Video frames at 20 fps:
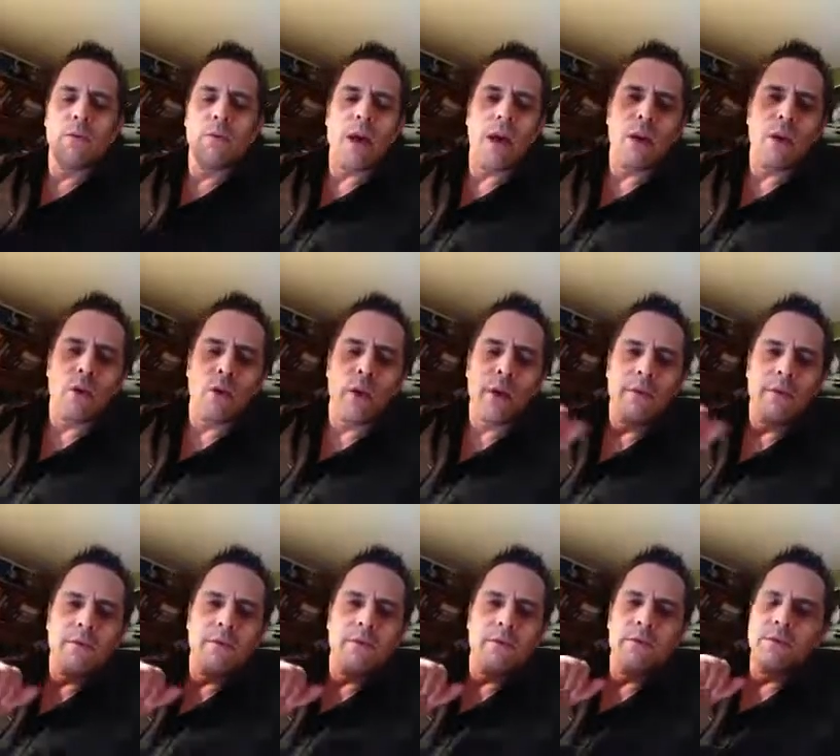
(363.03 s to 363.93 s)
You're around
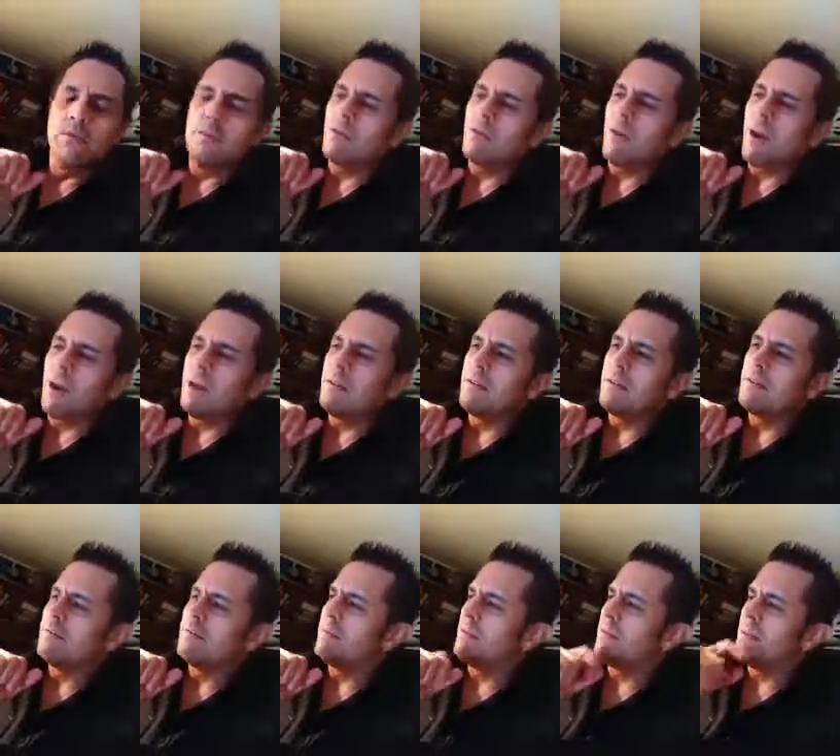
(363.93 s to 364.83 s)
great.
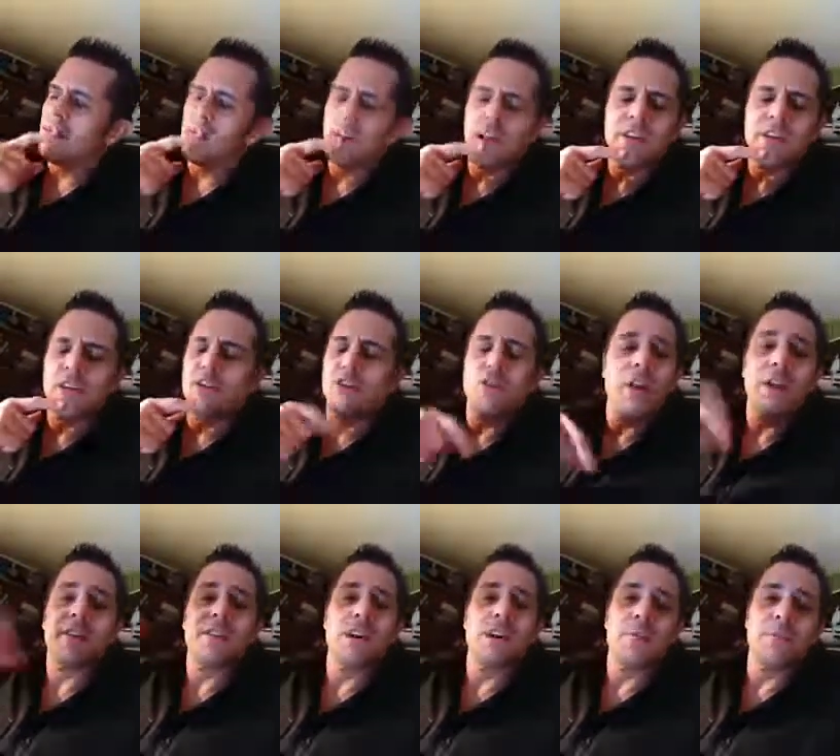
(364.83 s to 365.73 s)
It's just
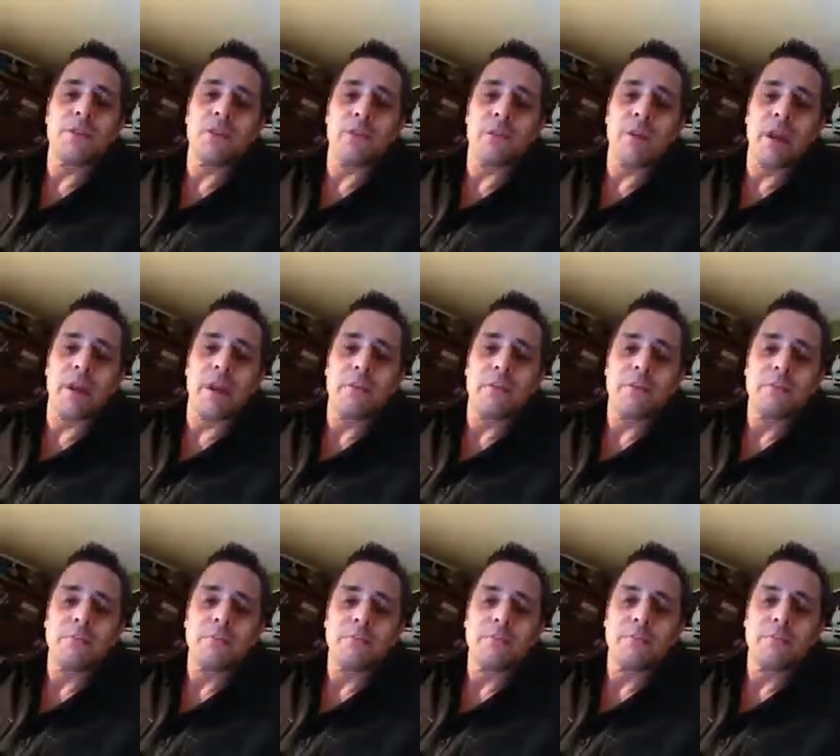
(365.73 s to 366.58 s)
great times all around.